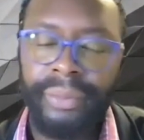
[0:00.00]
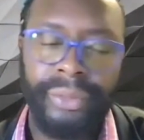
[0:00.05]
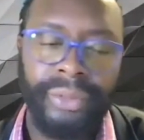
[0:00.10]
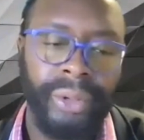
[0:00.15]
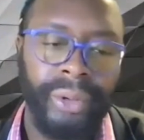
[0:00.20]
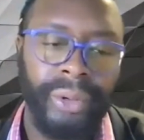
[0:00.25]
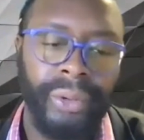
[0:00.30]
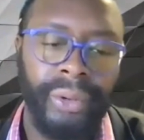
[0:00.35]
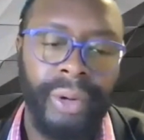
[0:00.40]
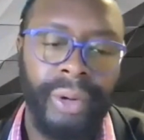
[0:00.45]

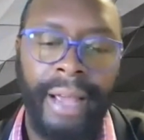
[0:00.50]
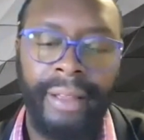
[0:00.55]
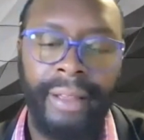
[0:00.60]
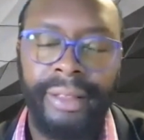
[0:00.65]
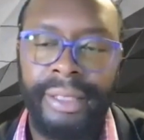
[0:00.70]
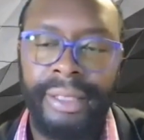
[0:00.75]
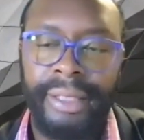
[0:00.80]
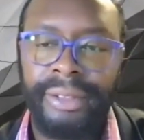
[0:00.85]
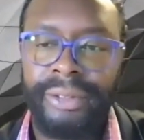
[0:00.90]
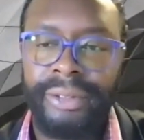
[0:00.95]
So
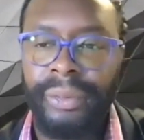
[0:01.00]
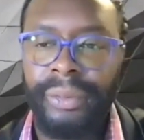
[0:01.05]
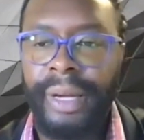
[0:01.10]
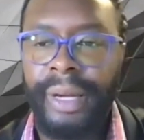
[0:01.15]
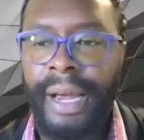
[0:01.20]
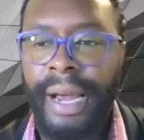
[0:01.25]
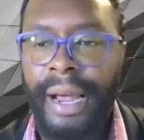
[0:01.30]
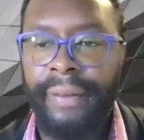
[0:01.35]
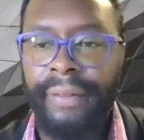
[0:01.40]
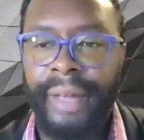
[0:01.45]
athletes, so we
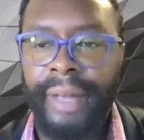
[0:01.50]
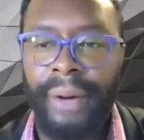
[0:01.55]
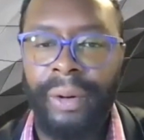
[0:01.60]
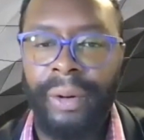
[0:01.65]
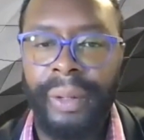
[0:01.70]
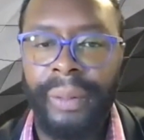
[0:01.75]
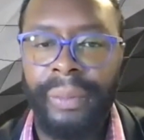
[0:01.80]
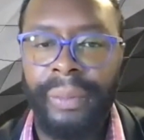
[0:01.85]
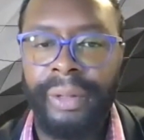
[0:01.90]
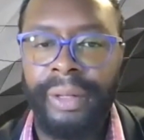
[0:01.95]
have that where
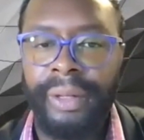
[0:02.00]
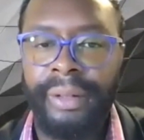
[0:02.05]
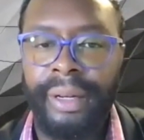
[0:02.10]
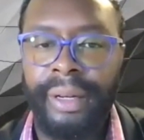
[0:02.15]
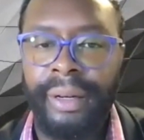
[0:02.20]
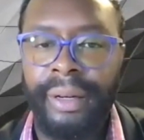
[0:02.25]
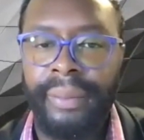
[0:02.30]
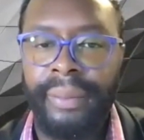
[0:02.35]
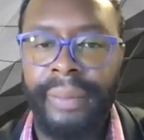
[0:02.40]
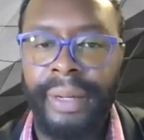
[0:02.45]
people can
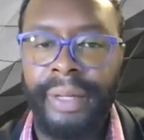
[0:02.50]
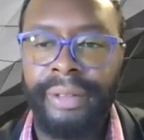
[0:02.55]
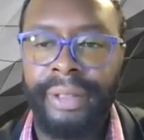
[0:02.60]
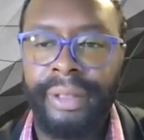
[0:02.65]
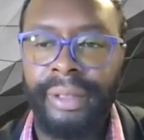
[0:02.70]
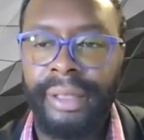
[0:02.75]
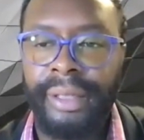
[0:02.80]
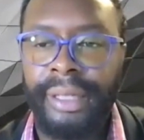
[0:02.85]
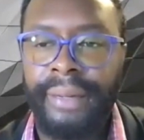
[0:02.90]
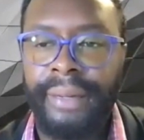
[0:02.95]

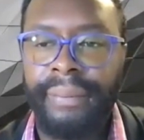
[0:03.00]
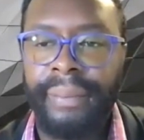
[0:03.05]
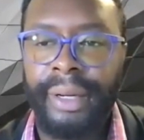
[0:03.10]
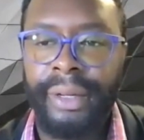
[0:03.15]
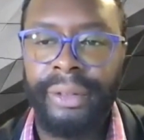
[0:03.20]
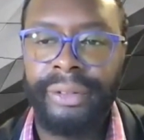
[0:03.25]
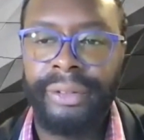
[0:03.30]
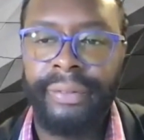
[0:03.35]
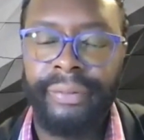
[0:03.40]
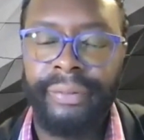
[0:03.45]
basically look at
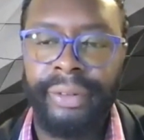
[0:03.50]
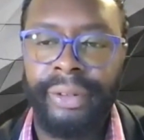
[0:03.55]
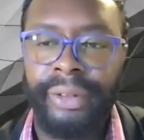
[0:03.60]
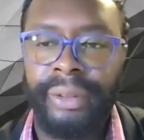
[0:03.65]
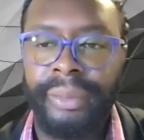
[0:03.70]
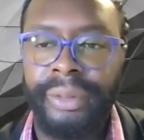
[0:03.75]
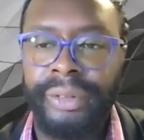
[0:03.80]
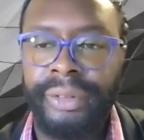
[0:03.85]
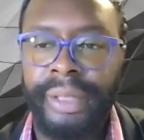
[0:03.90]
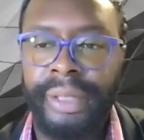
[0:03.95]
medals and feel
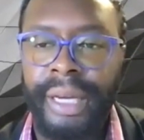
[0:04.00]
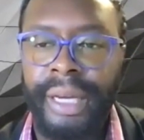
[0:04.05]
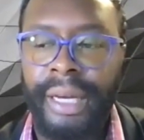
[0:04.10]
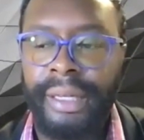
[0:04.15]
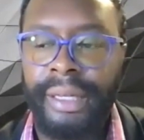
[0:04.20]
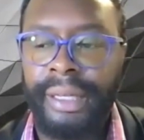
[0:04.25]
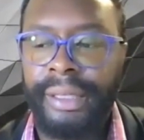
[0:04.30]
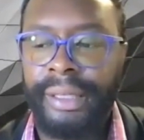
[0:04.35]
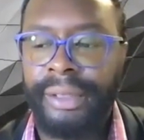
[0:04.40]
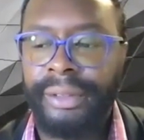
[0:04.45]
them to see how
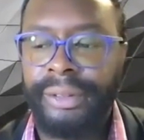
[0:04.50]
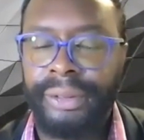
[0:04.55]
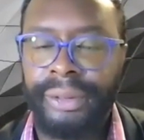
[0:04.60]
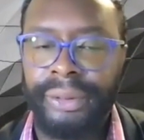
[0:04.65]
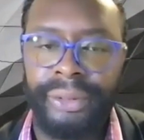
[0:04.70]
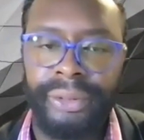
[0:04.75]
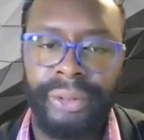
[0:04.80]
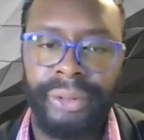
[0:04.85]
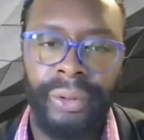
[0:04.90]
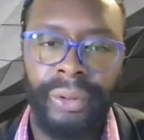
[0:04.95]
that is
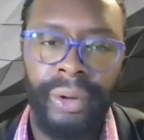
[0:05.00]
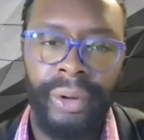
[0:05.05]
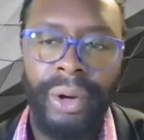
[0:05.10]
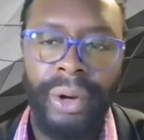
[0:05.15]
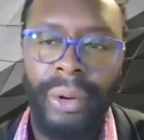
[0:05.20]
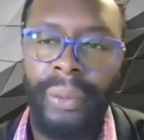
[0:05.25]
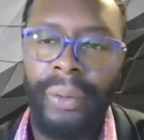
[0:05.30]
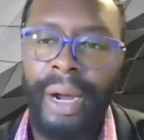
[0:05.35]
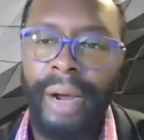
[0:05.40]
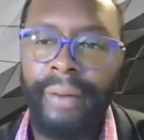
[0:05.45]
too. So
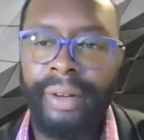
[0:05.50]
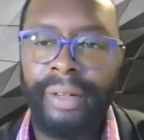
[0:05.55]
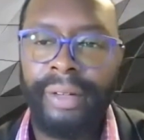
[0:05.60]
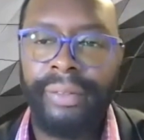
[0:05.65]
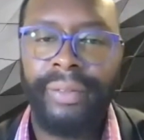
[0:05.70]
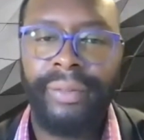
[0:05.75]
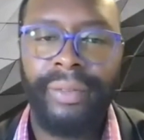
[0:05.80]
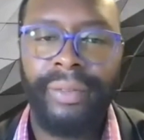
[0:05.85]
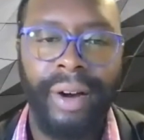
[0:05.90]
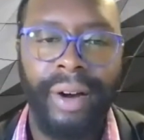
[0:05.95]
we have a
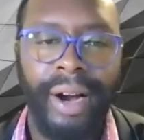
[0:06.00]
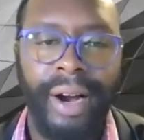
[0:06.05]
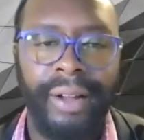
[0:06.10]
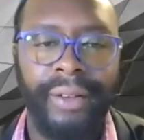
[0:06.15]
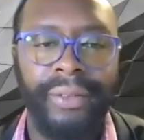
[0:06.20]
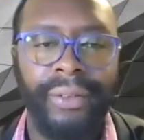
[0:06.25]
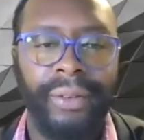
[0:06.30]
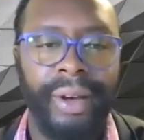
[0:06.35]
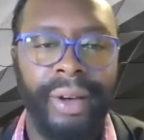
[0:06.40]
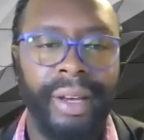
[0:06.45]
different variety
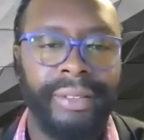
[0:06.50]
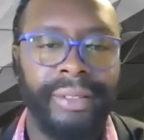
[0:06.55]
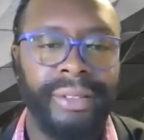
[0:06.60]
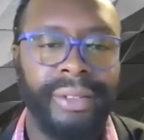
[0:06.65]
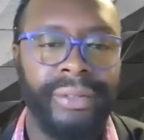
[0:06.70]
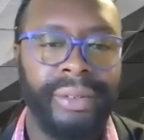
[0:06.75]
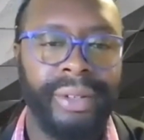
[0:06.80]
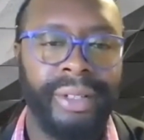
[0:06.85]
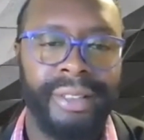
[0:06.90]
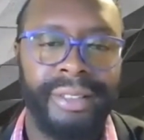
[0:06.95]
of ways of
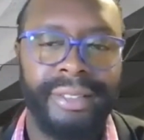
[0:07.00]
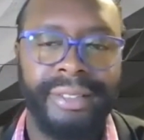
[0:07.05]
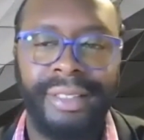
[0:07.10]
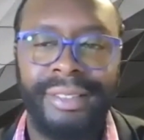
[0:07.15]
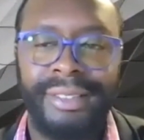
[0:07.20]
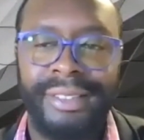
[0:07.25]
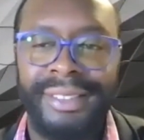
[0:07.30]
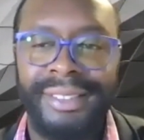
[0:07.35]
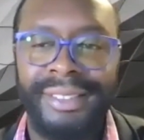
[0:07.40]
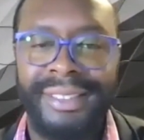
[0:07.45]
where the
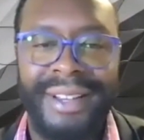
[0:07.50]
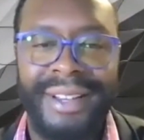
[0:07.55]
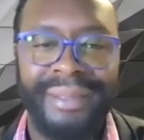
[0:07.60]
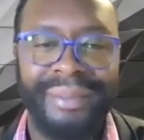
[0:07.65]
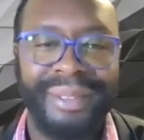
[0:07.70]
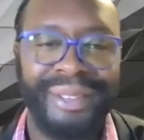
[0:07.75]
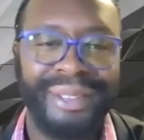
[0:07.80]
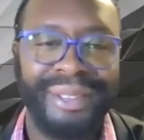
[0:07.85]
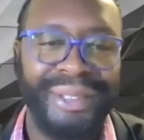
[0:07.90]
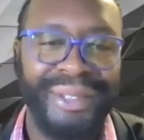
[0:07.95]
senses comes
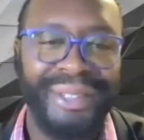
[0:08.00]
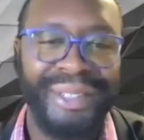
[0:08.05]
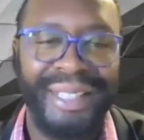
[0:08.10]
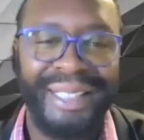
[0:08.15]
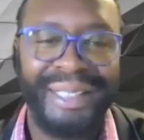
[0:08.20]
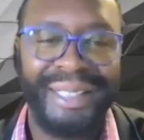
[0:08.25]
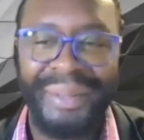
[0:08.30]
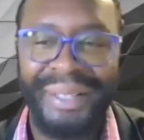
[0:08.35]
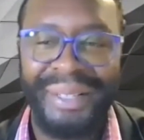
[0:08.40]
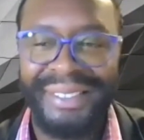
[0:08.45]
into the
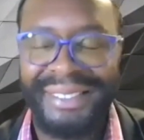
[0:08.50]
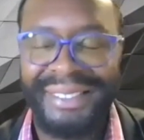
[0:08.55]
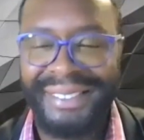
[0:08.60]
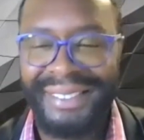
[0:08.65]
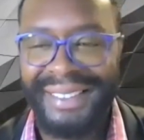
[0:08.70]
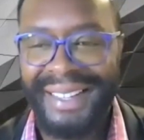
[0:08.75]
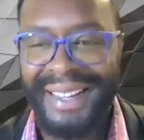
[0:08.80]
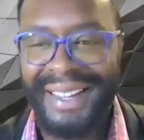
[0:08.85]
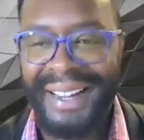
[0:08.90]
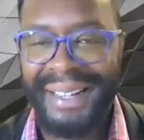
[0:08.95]
experience of
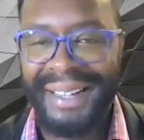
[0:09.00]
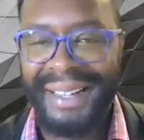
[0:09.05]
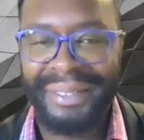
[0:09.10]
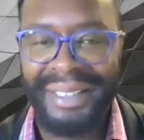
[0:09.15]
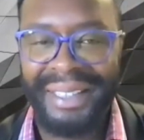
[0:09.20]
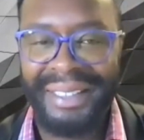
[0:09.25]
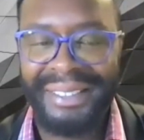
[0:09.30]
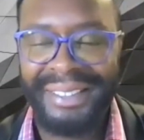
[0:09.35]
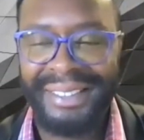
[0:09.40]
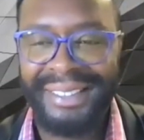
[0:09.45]
the games,
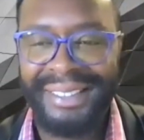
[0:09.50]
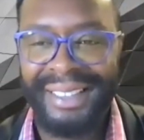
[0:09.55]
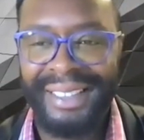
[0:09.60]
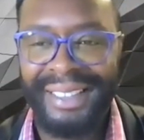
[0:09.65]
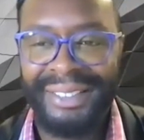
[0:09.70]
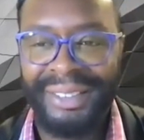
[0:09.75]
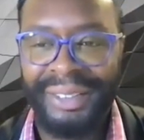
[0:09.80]
I should say.